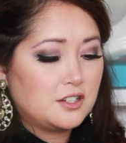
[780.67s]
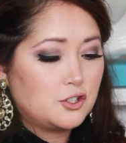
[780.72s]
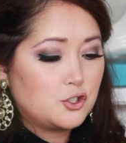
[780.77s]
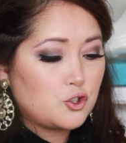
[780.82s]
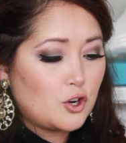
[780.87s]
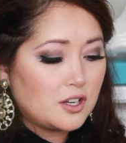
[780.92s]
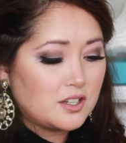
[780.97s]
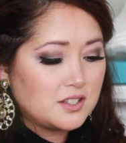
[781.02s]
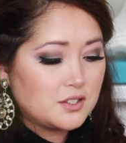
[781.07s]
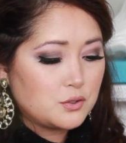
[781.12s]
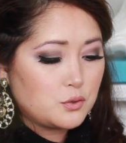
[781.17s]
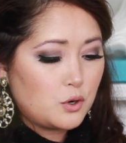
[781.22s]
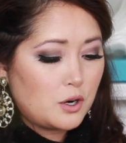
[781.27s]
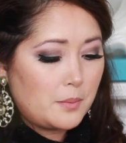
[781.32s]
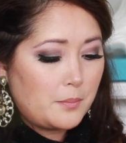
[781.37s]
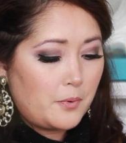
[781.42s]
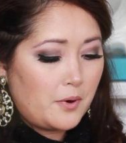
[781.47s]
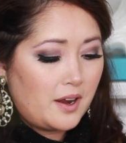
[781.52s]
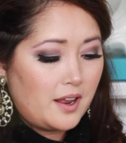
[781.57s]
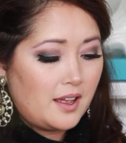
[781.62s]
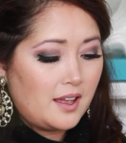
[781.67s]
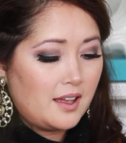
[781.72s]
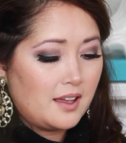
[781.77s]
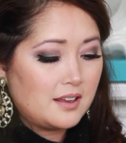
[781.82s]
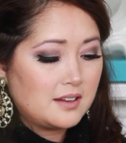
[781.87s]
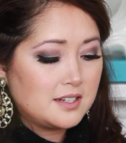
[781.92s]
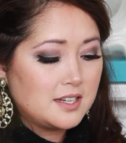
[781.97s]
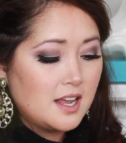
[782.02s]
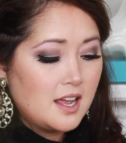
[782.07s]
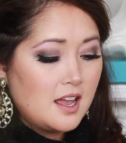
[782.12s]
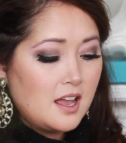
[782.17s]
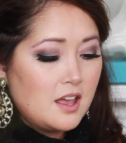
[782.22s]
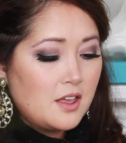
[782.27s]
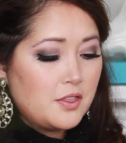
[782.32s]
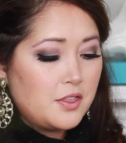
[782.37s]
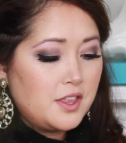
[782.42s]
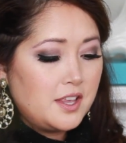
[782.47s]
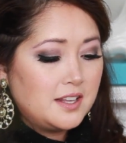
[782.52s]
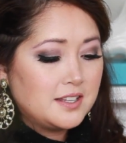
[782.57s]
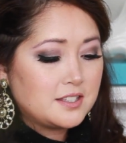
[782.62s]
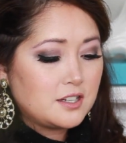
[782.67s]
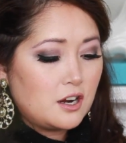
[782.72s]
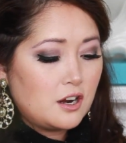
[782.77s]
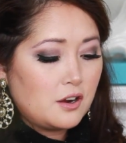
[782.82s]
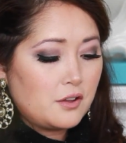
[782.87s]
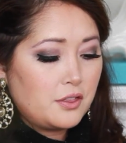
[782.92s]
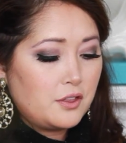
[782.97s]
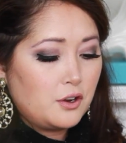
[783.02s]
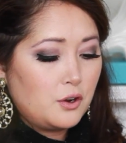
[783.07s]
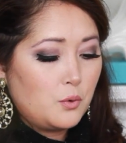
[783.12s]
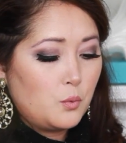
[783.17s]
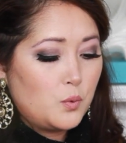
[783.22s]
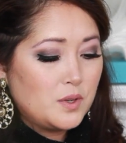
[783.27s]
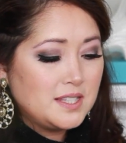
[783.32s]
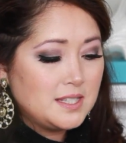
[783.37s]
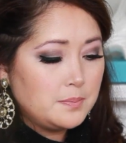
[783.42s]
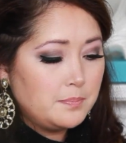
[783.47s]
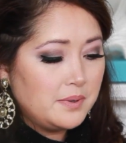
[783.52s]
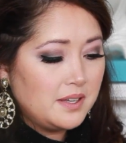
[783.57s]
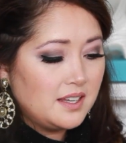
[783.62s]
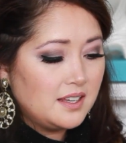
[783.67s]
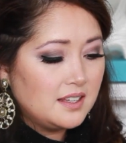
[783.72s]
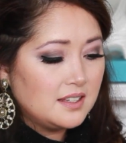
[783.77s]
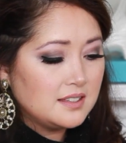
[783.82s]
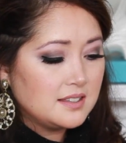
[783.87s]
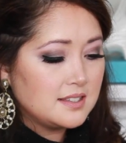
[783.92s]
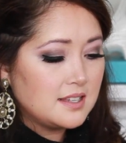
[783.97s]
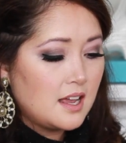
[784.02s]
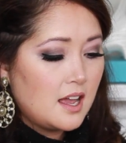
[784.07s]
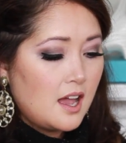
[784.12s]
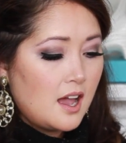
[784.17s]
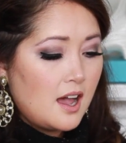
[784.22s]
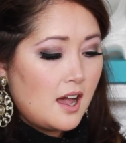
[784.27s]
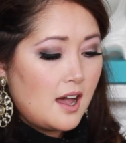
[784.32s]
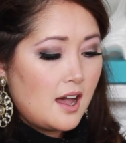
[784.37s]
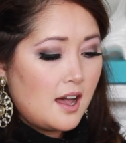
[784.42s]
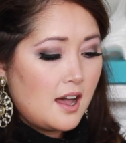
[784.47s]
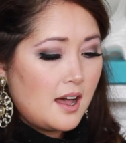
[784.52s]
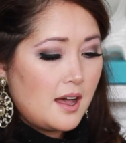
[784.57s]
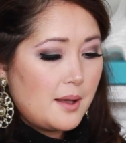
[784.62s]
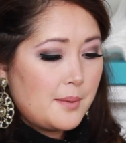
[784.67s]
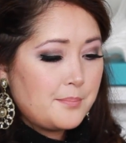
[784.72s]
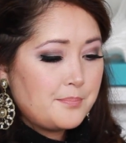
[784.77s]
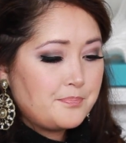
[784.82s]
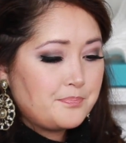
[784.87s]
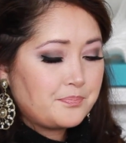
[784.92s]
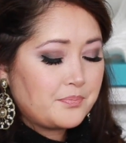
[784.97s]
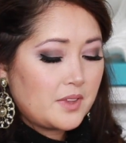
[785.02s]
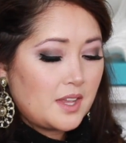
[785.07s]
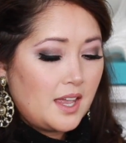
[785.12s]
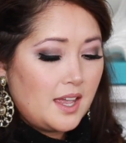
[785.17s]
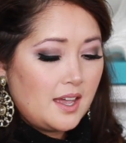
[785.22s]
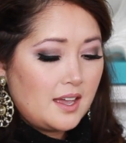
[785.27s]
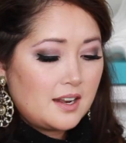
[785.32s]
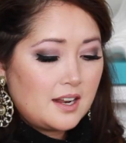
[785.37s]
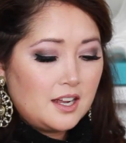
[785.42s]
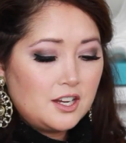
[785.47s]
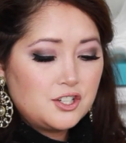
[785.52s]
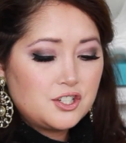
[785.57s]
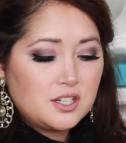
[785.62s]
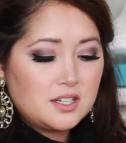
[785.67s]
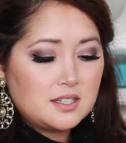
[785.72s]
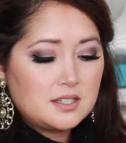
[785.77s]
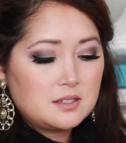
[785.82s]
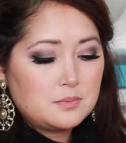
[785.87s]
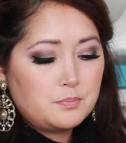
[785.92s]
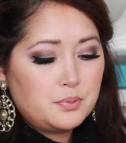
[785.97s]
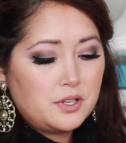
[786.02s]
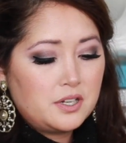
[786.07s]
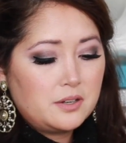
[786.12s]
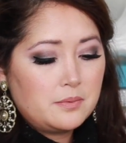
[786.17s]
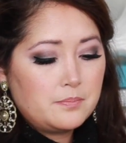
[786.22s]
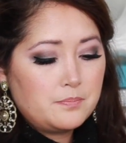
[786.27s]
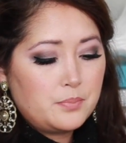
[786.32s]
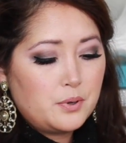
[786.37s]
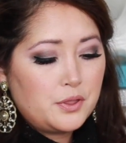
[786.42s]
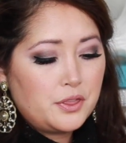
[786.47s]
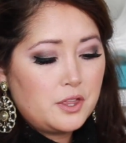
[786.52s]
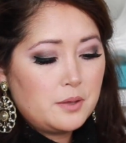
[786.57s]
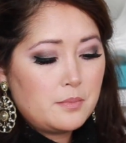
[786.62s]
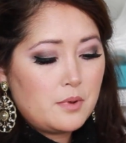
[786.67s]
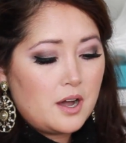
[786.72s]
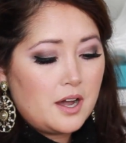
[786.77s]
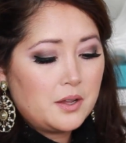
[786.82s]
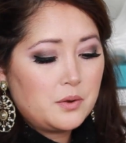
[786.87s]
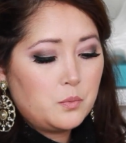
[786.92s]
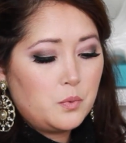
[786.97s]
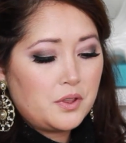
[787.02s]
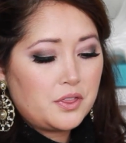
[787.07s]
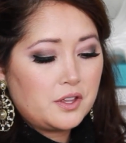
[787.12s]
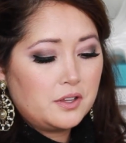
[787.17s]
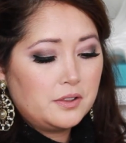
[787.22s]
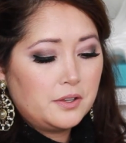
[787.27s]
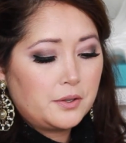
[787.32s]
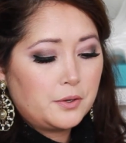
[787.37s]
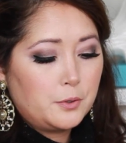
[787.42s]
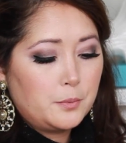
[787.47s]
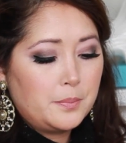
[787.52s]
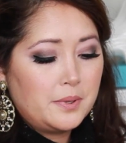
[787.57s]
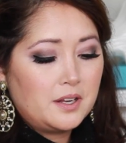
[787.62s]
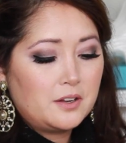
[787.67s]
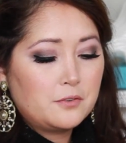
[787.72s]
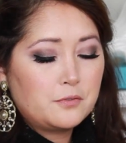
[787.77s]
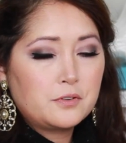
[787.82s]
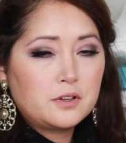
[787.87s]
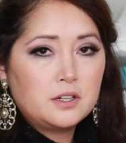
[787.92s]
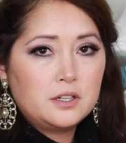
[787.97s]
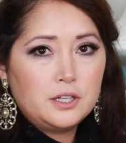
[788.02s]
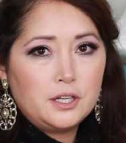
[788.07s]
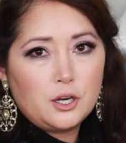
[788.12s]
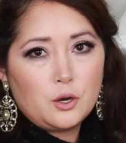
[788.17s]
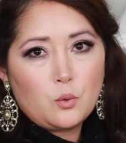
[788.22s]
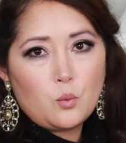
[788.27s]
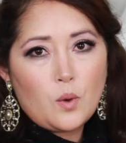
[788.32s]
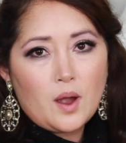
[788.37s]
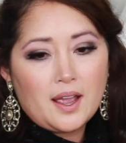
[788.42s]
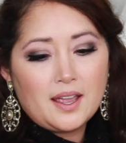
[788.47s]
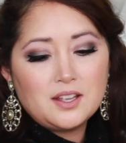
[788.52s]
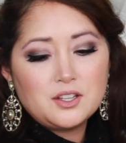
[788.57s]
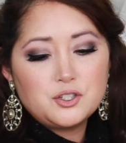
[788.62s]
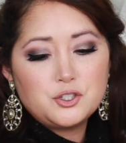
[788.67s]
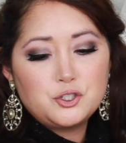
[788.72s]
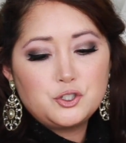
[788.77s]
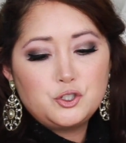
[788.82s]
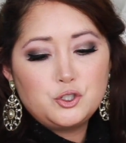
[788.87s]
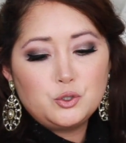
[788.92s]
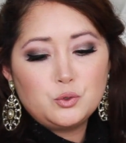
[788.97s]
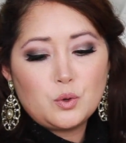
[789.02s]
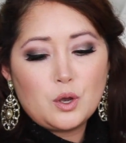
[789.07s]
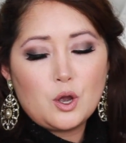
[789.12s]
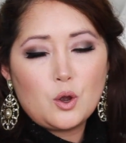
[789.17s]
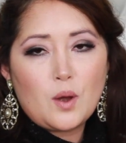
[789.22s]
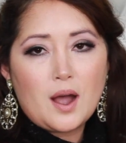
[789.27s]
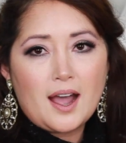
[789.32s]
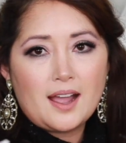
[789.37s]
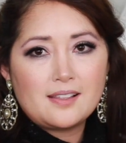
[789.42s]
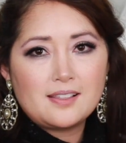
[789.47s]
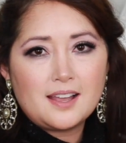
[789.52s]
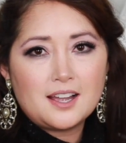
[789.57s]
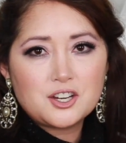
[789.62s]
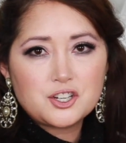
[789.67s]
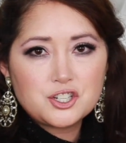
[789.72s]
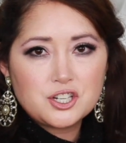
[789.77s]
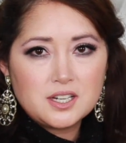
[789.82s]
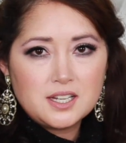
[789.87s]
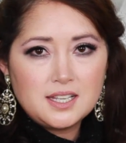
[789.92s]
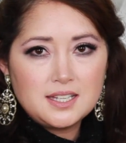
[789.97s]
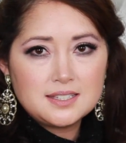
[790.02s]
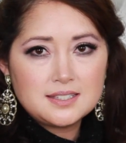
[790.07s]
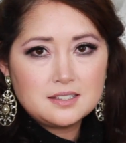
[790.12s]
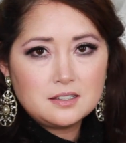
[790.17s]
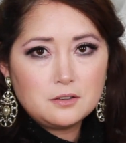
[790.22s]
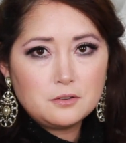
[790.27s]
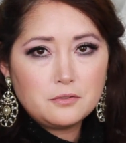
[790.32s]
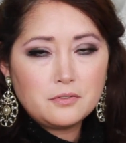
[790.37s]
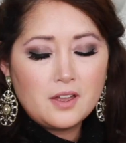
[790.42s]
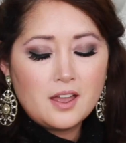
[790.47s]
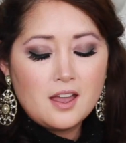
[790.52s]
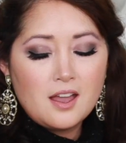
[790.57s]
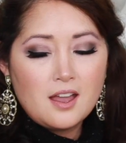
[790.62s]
It's a drugstore brand. These are their wispies. And I just put them on with a little bit of clear white duo eyelash adhesive.